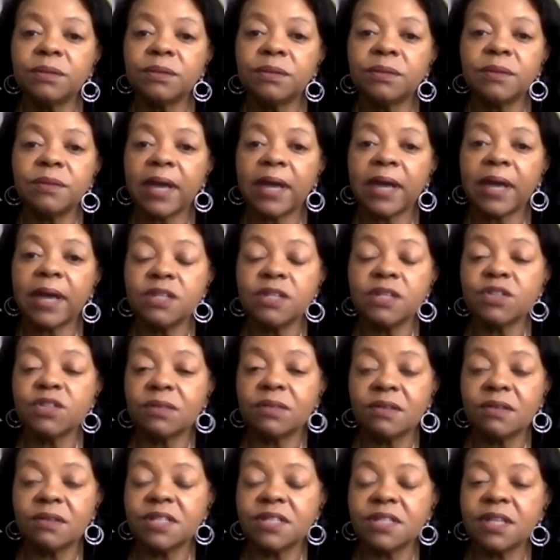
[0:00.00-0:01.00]
to
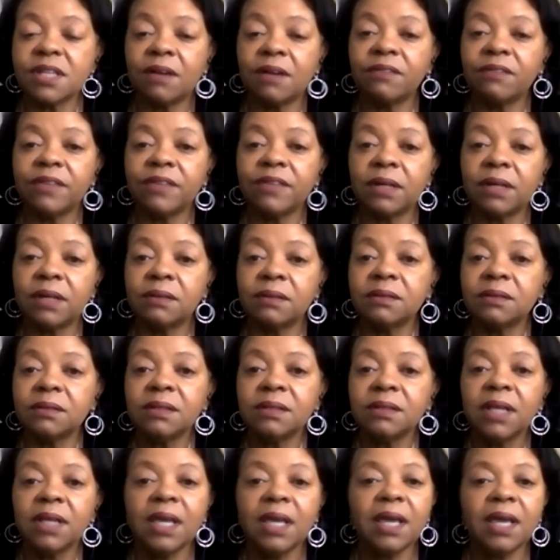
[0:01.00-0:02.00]
answer their cell
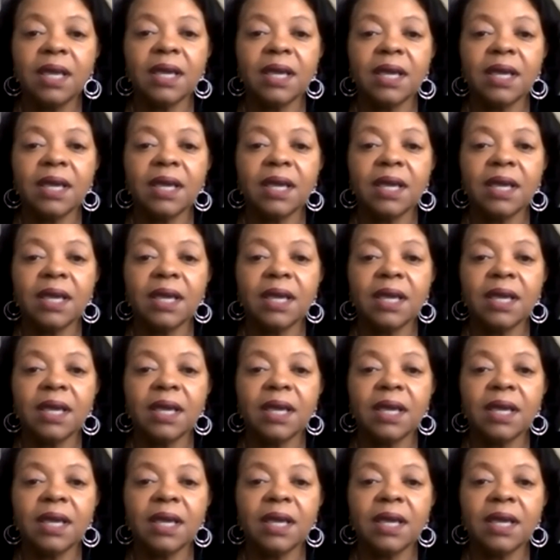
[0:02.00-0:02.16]
phones.